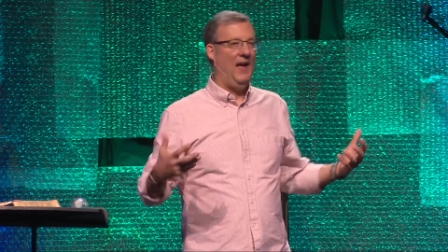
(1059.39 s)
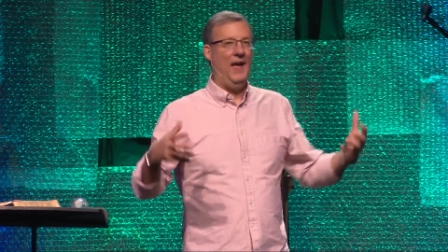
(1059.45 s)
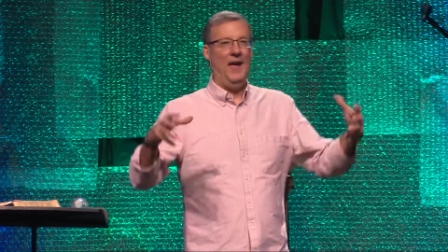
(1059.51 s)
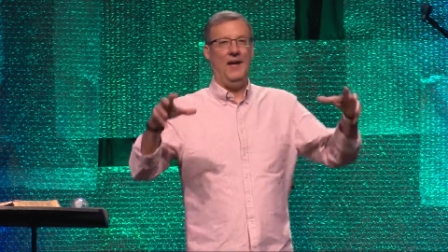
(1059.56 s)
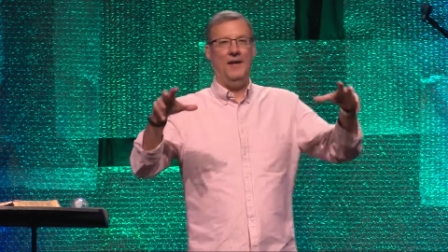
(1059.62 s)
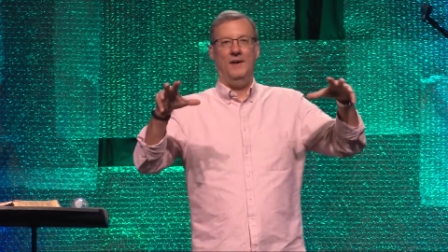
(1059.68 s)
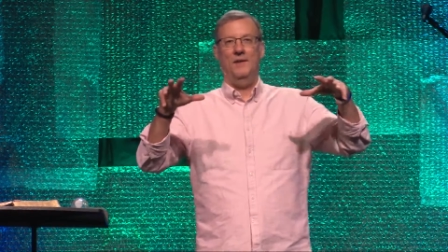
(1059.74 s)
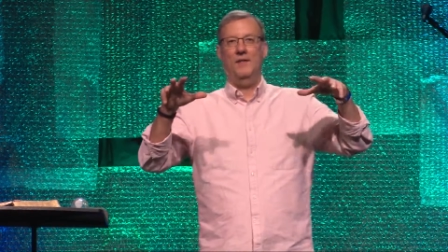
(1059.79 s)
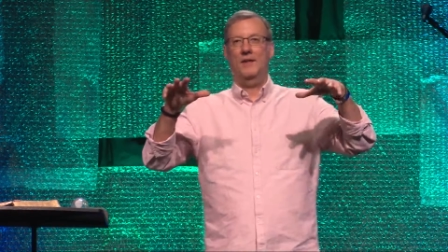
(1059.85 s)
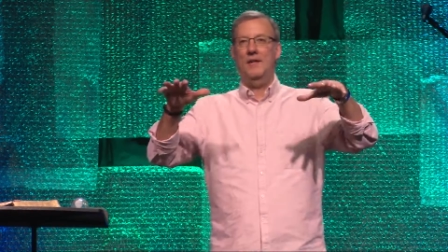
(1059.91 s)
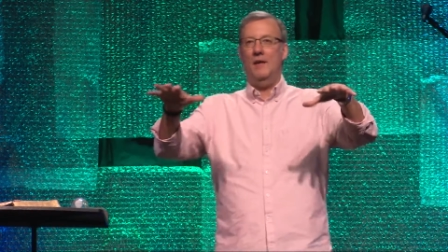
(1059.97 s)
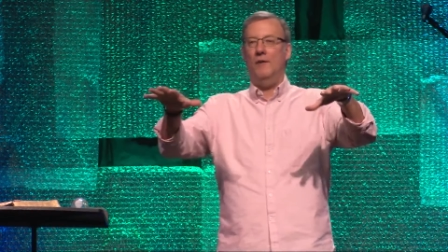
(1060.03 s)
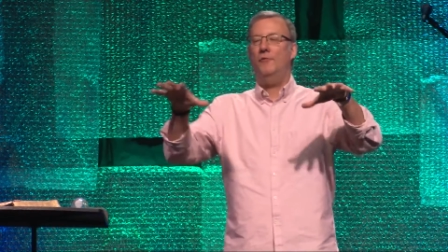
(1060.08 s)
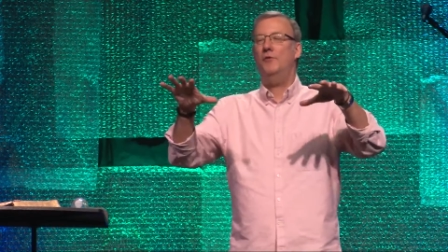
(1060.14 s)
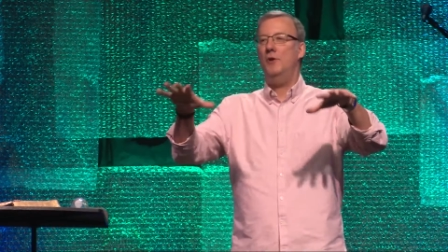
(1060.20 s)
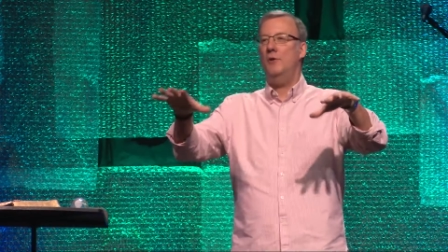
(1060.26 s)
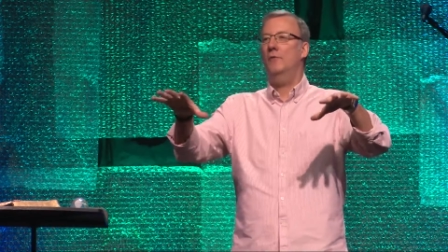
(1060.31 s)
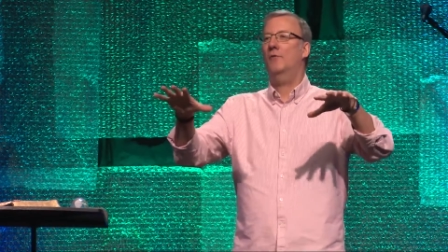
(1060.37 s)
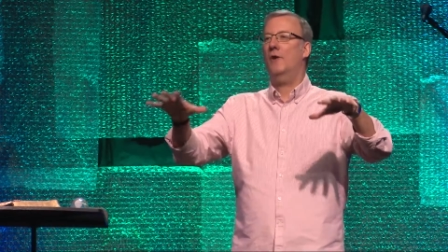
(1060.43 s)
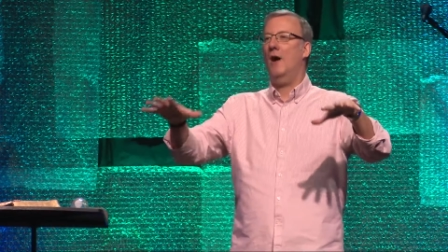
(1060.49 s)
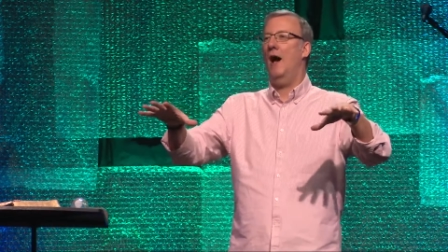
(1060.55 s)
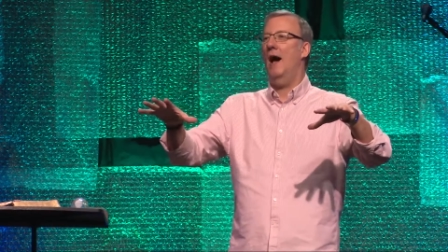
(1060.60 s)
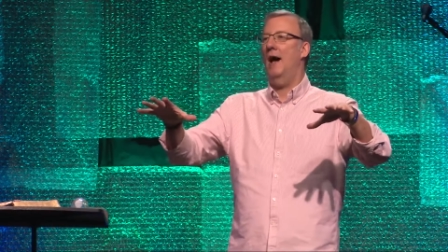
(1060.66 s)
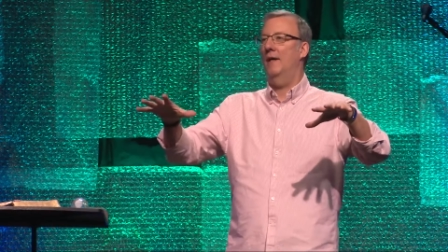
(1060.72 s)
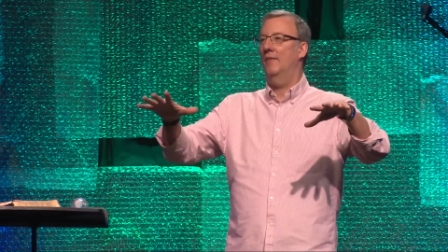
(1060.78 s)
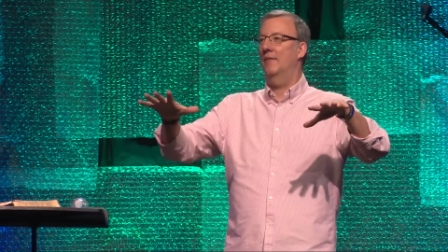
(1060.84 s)
And the gift you've
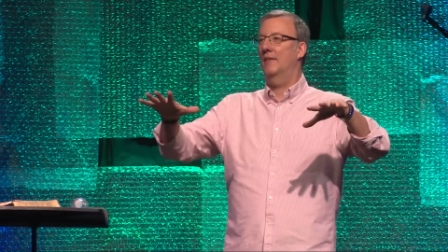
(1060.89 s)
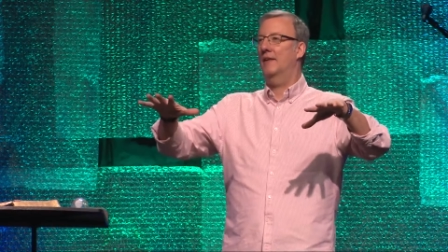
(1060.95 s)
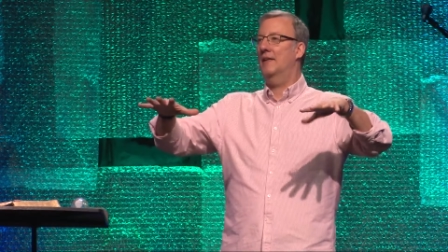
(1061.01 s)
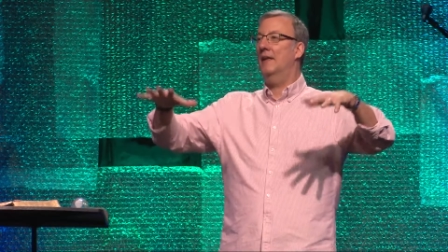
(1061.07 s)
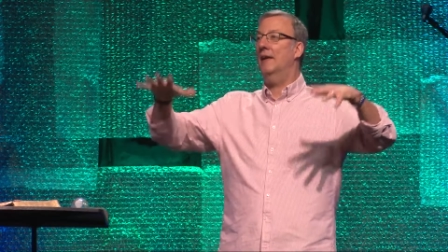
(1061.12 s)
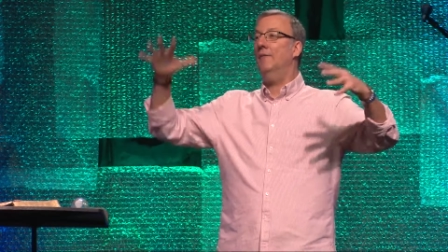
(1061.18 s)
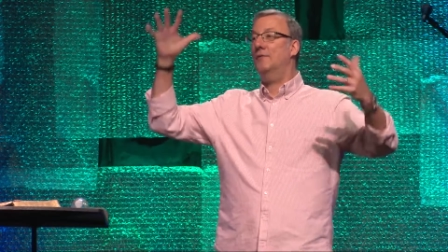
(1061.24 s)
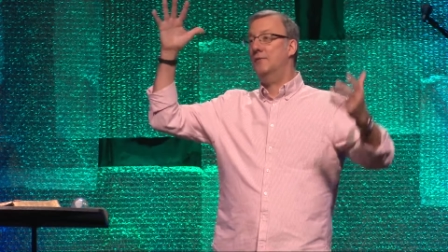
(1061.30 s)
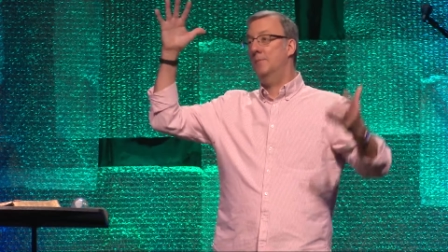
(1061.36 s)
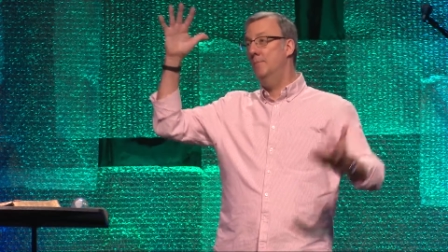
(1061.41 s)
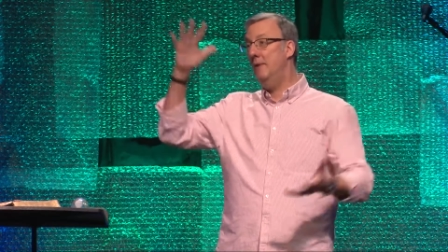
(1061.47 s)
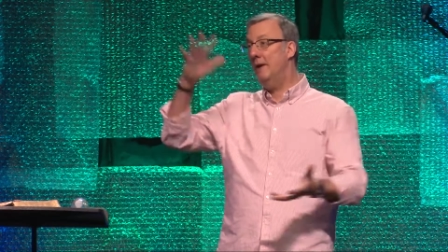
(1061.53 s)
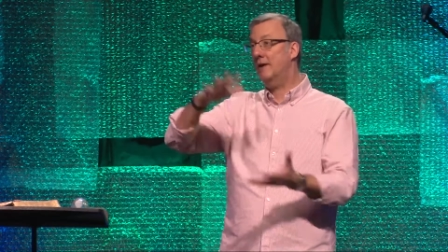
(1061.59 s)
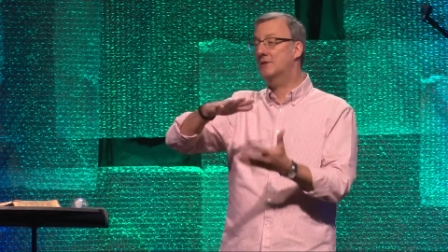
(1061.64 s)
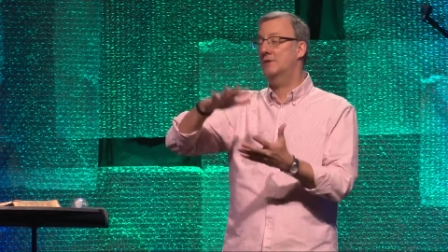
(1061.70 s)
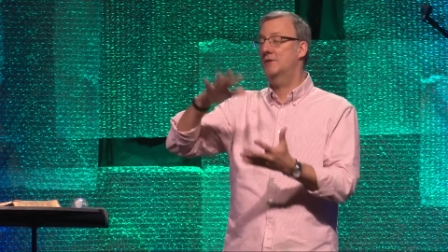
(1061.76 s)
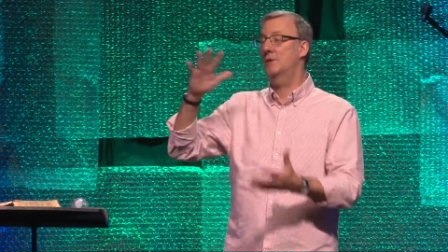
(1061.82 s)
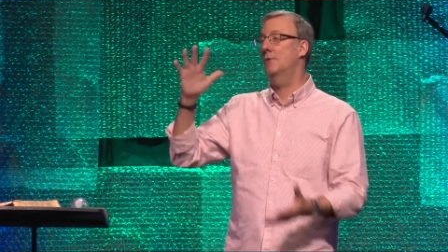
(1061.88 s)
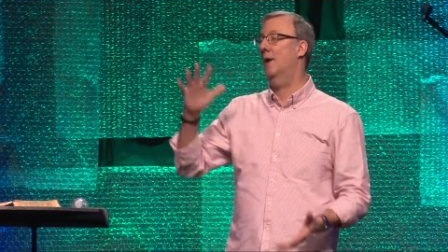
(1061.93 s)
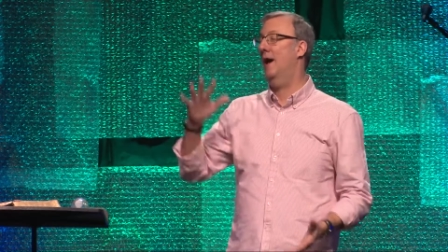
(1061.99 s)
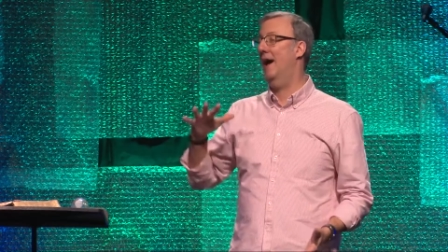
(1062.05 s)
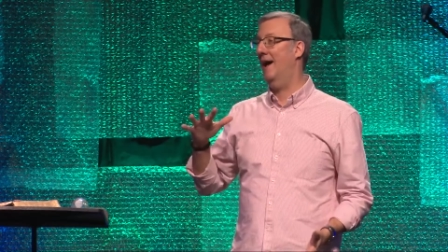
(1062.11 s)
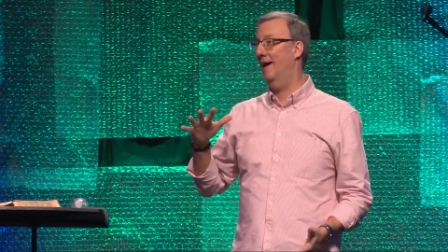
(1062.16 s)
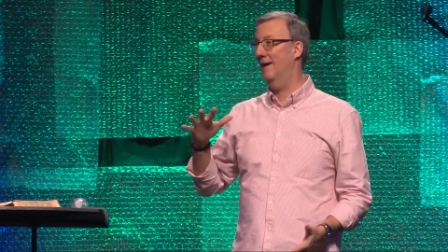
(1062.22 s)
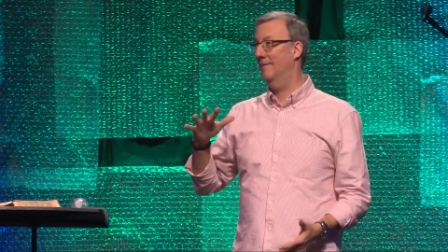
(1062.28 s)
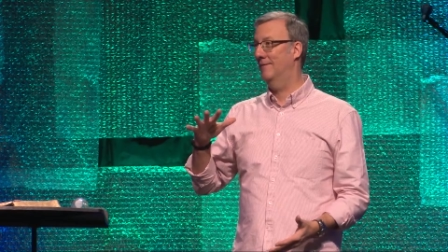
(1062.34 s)
got, the gifts mix you
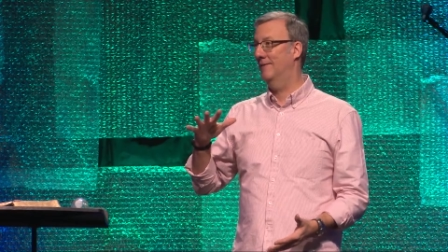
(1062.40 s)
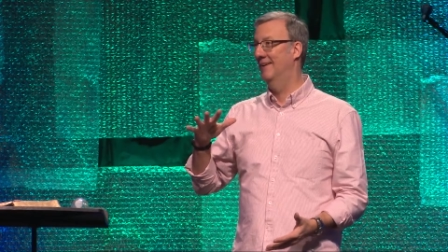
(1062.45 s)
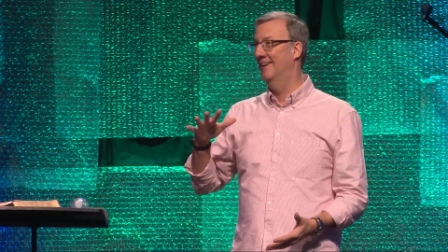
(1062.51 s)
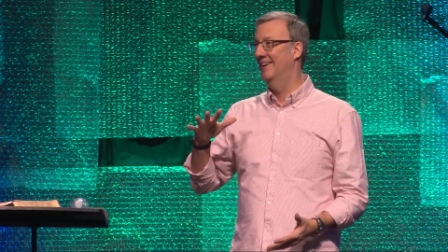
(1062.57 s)
have,